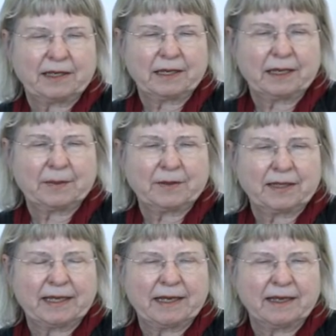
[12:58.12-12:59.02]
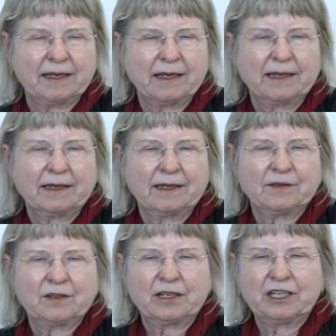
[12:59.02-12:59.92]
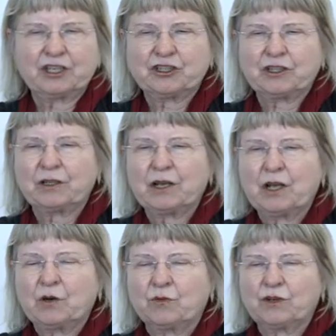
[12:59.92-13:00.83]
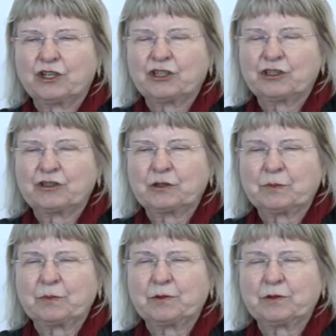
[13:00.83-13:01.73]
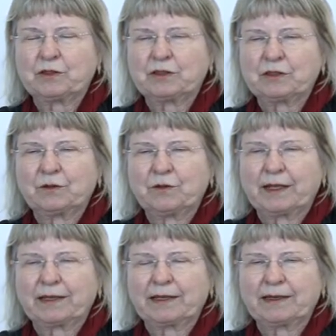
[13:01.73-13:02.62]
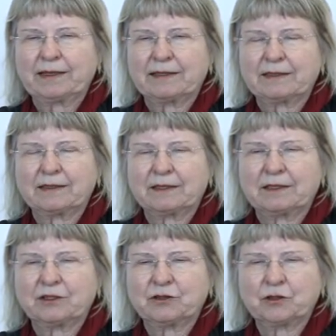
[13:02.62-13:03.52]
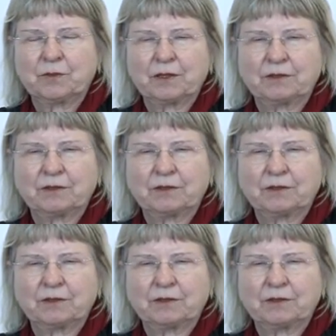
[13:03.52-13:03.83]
uptake in the lesion, which supports the fact that this should be